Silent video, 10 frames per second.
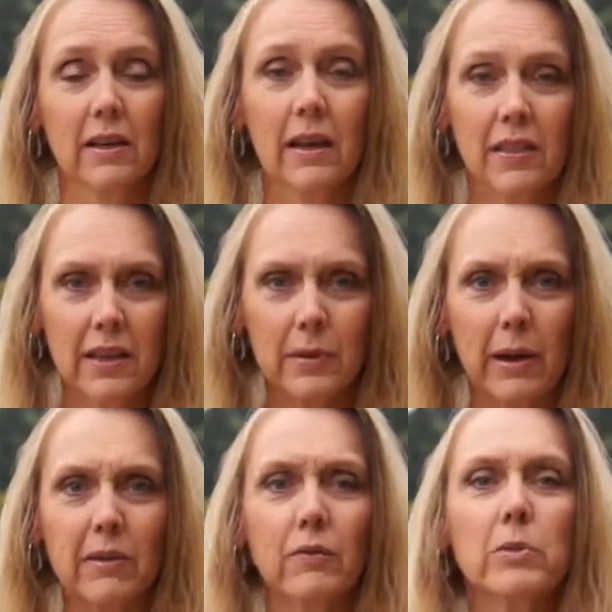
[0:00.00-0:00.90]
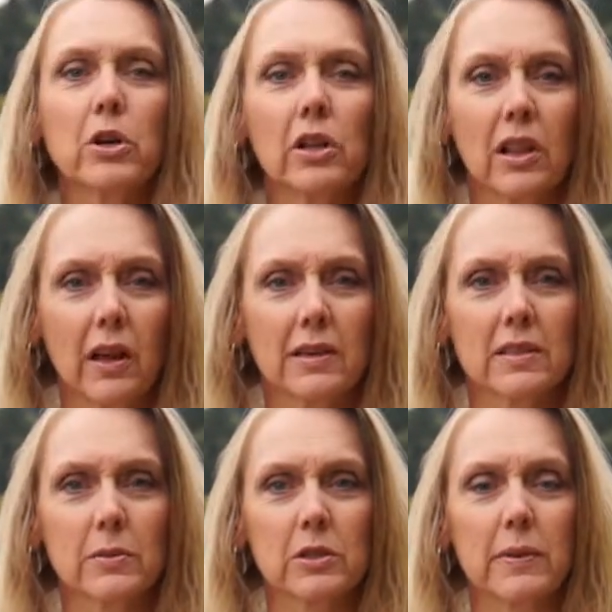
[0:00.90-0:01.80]
Think about it from your
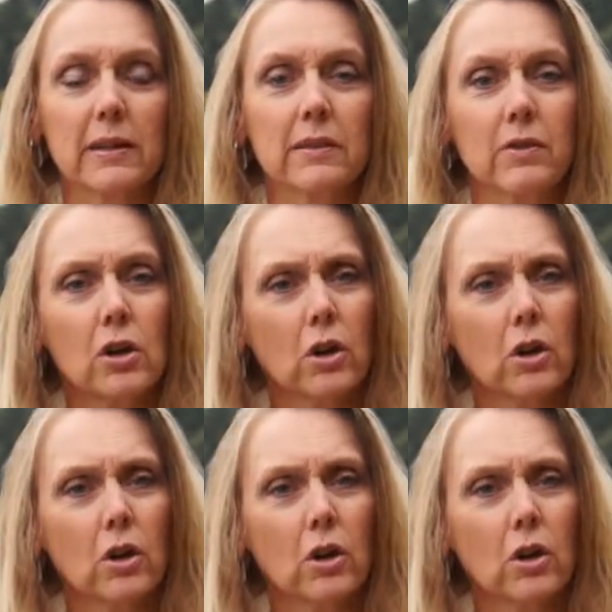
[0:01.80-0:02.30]
client's perspective.